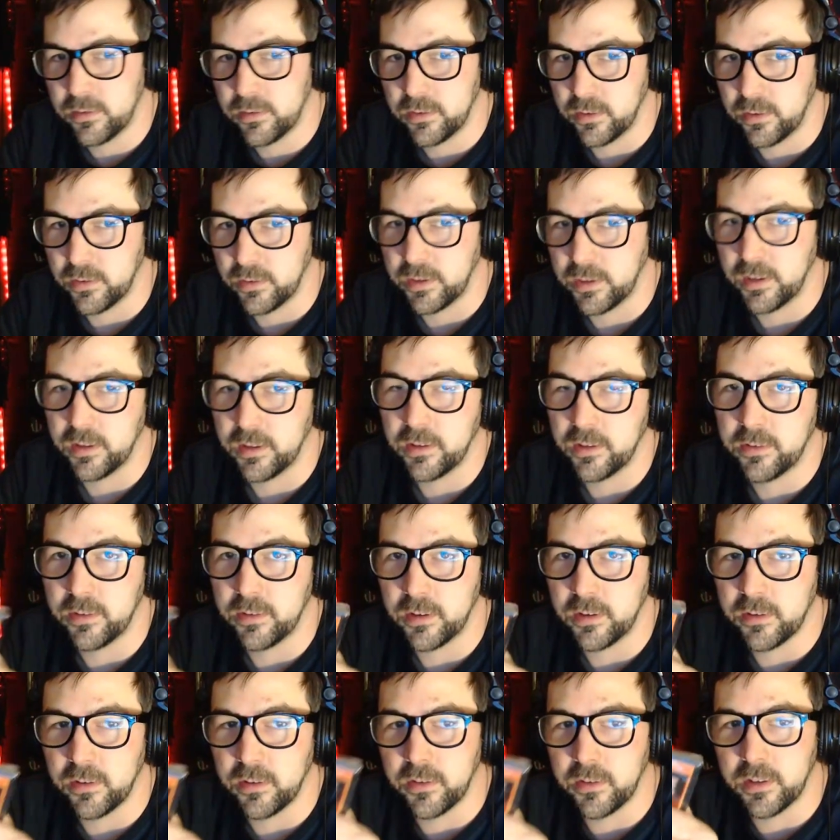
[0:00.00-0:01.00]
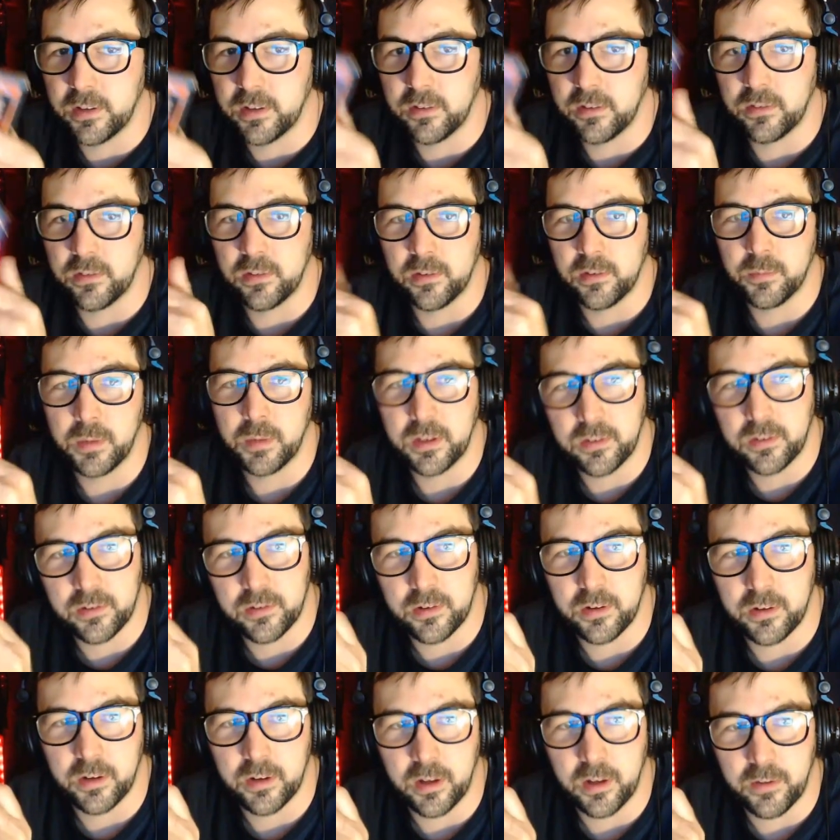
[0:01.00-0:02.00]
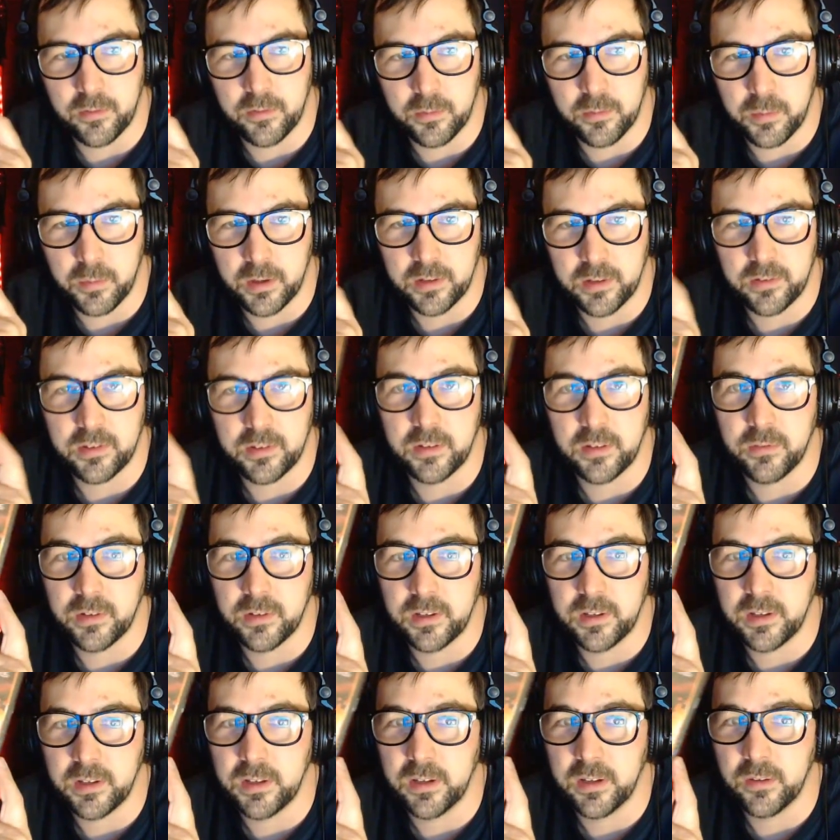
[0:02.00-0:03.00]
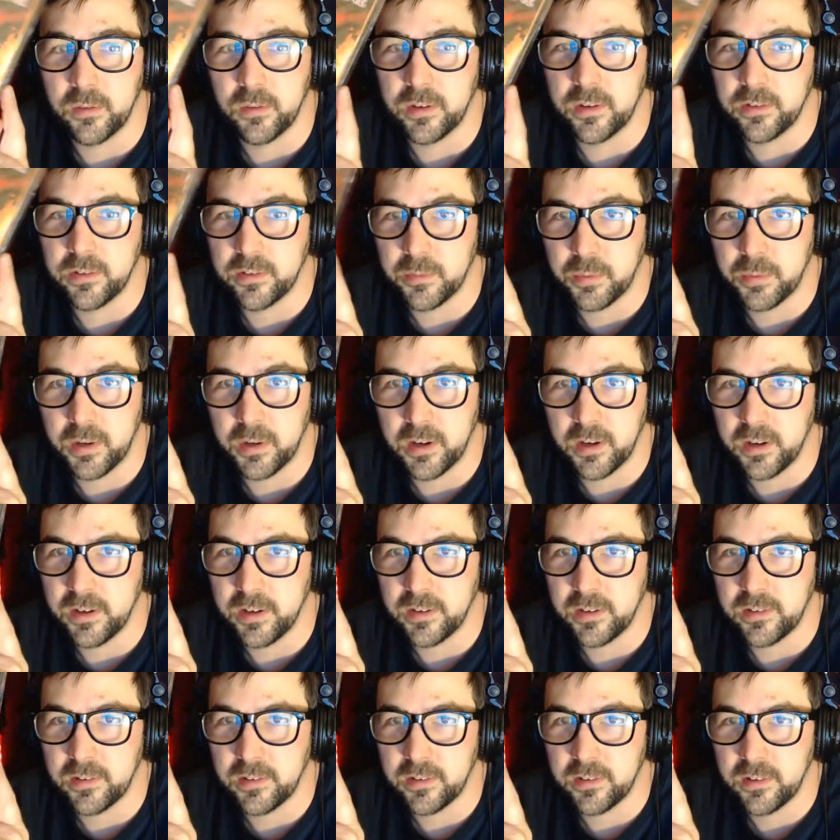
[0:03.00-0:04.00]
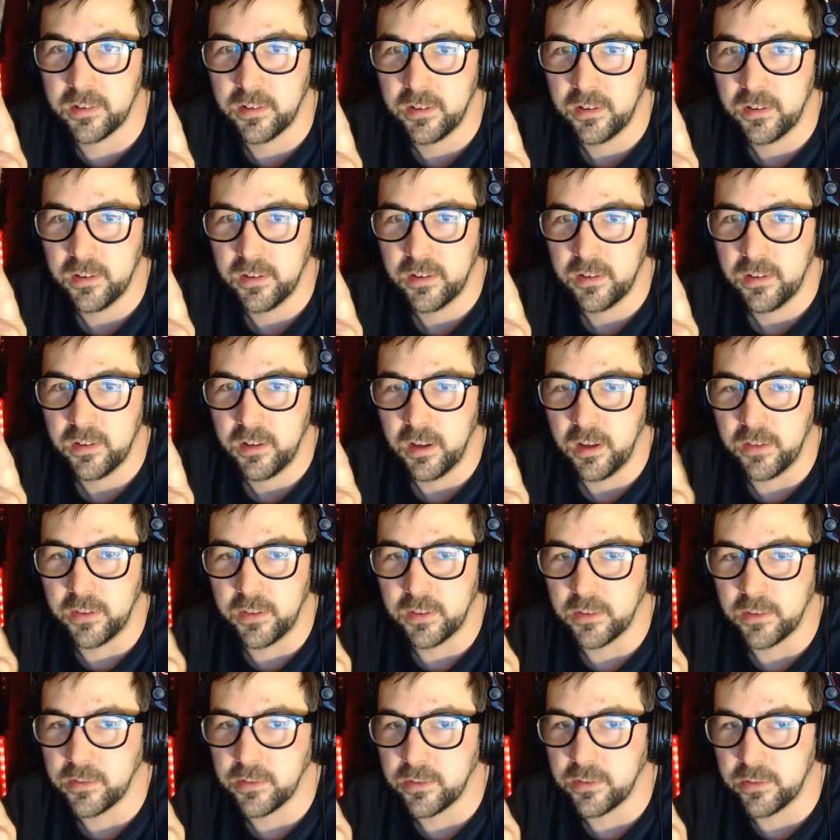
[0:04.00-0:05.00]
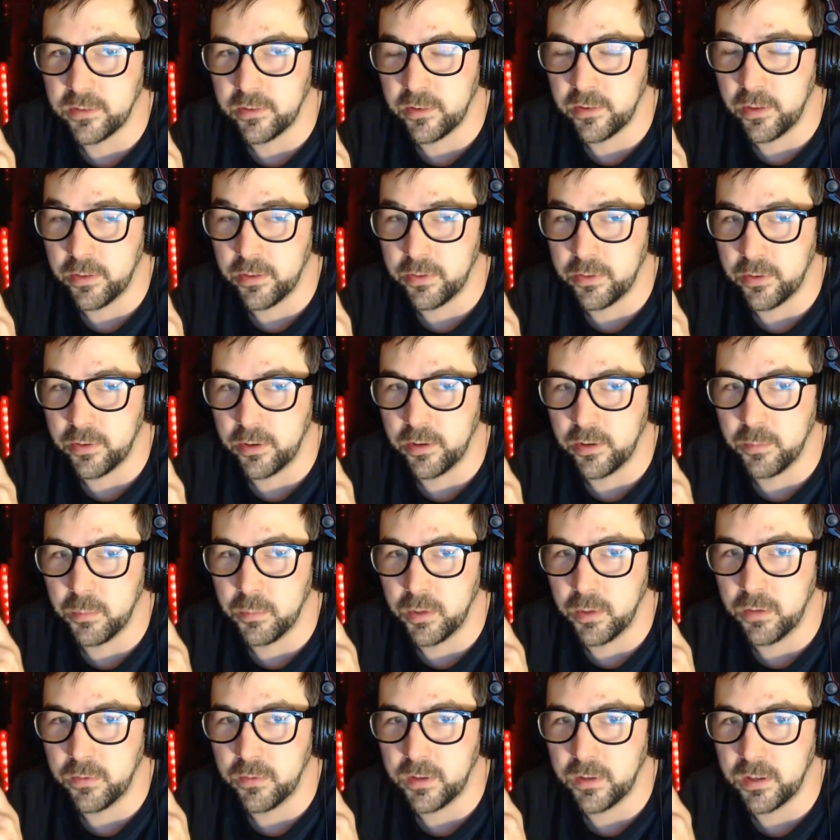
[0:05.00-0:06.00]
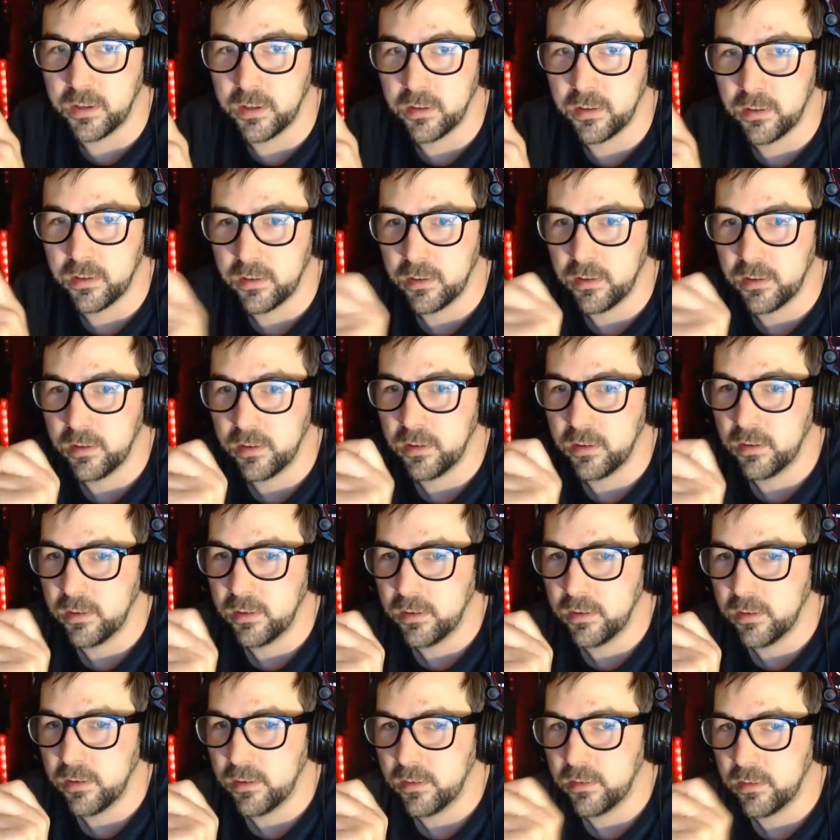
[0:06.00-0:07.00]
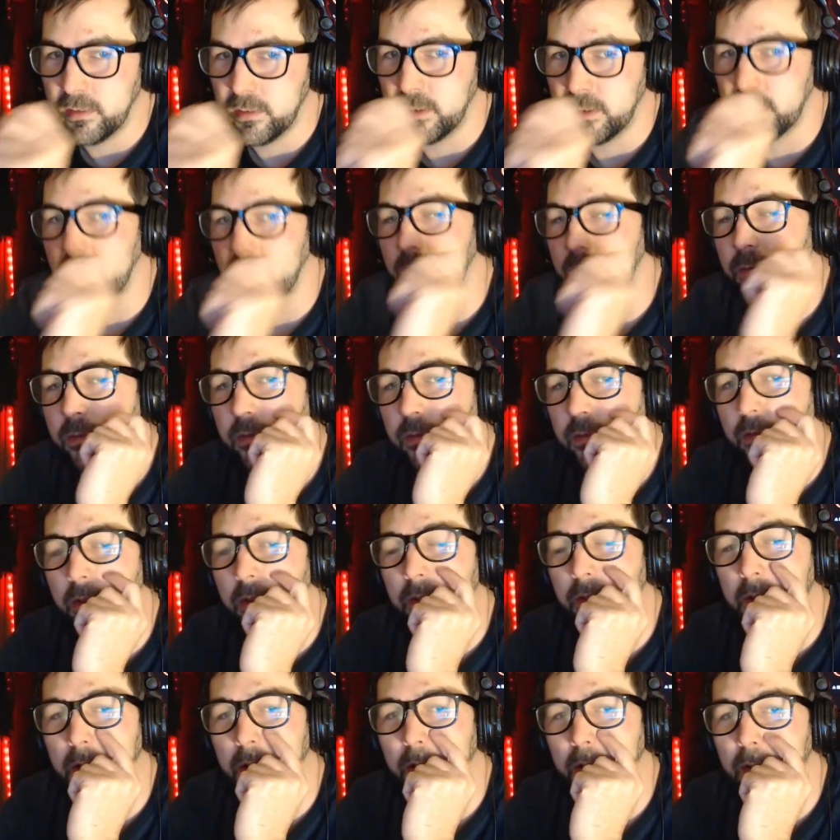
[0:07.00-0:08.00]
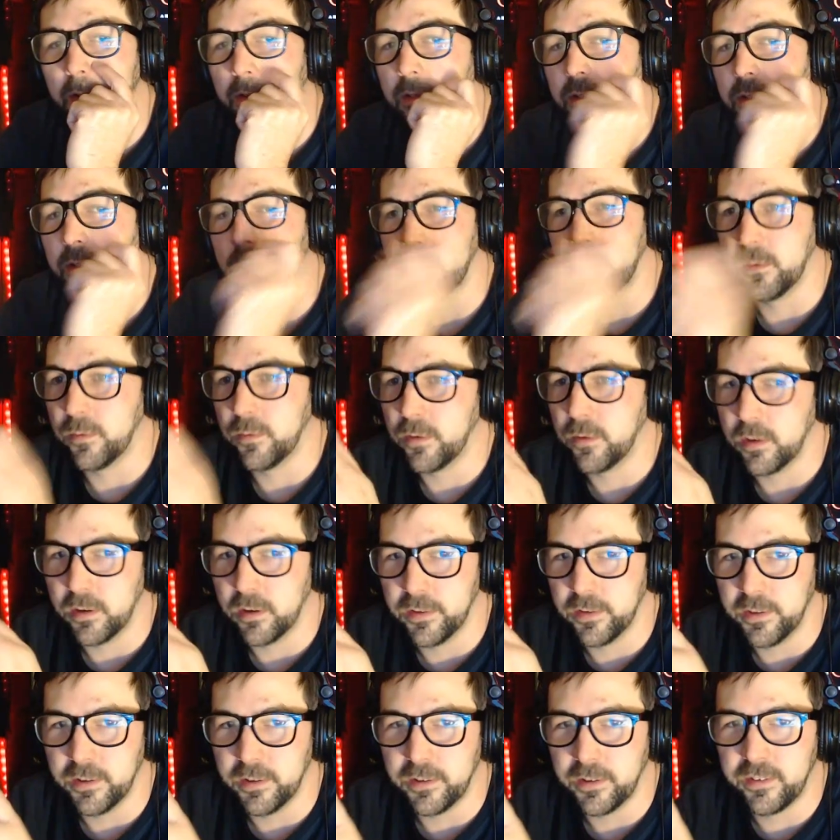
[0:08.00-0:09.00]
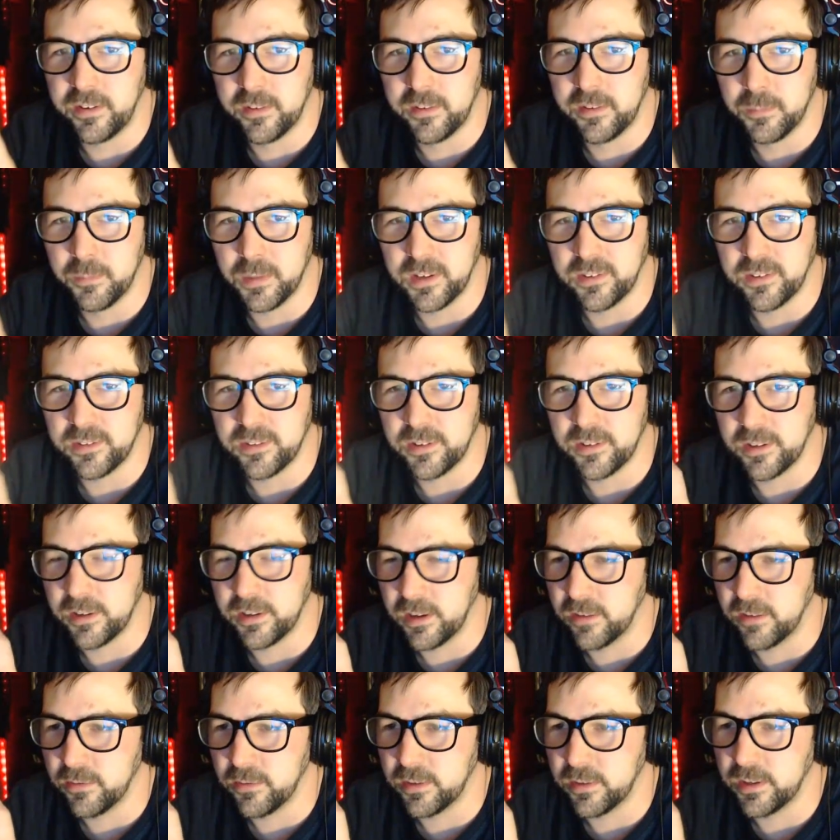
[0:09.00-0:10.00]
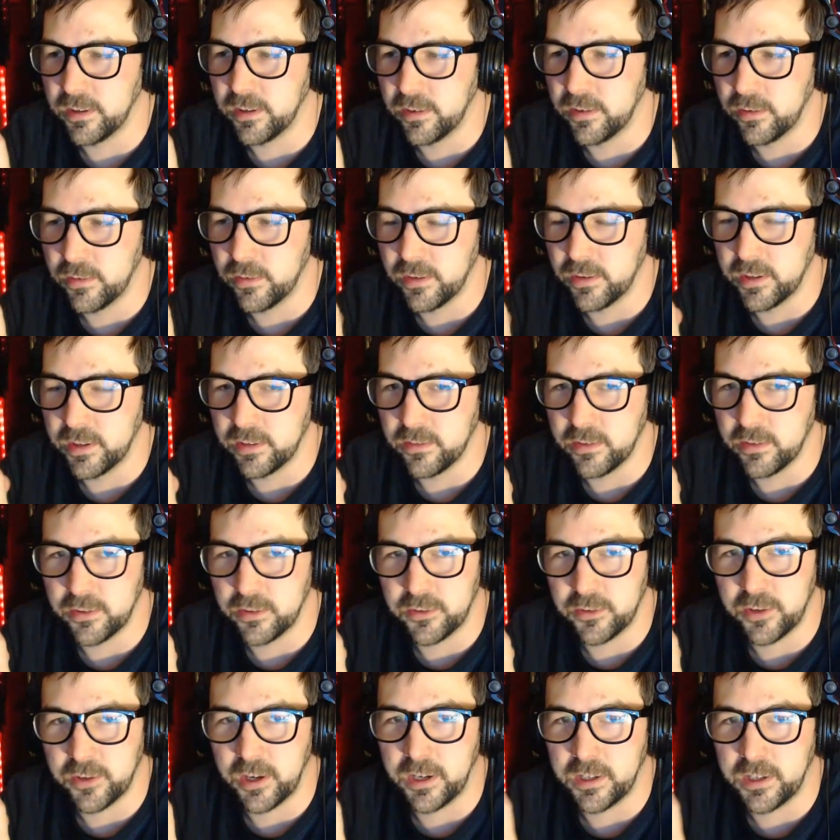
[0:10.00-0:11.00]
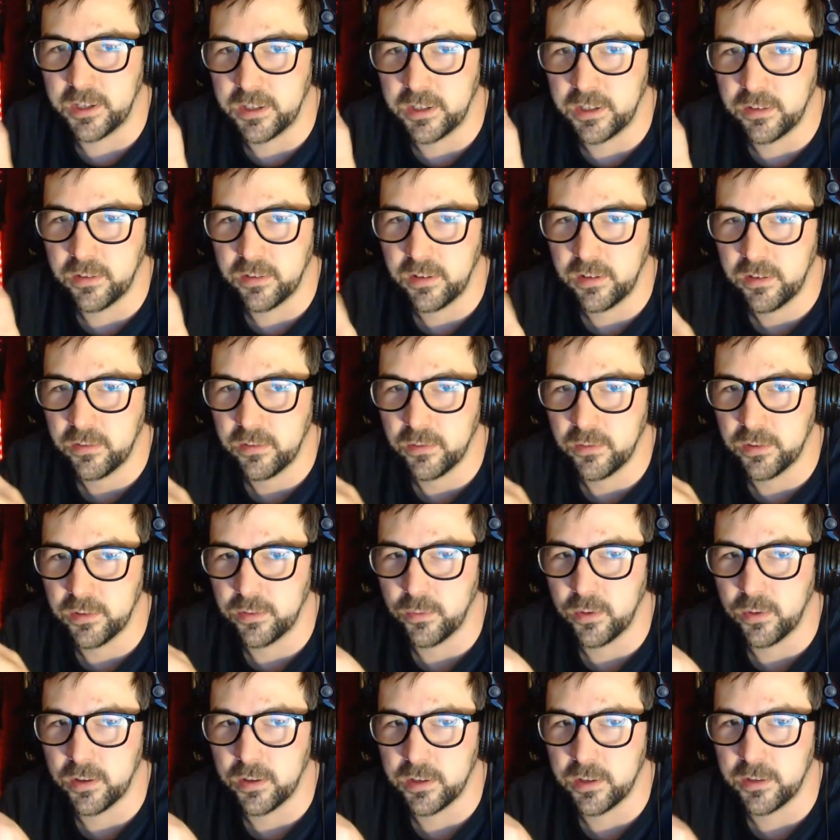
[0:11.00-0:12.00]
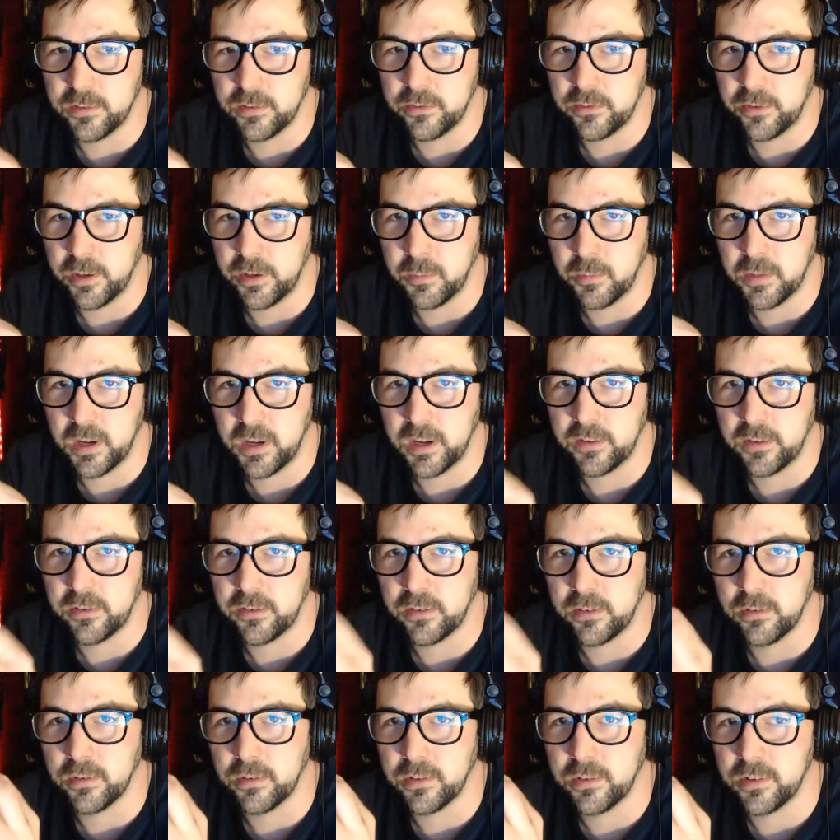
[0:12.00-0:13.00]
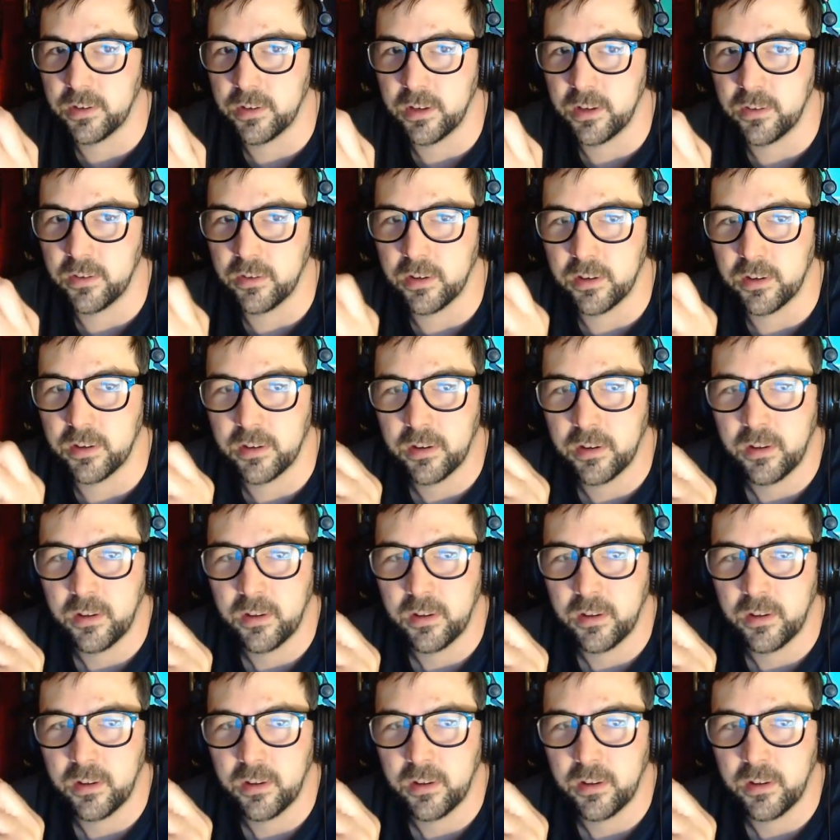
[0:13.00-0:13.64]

So, yeah, that's another thing. This is based on a novel by Stephen King. What a surprise. I think this is the third movie that I've reviewed so far that's based on a novel. I know that The Shining was one and Dreamcatcher was another.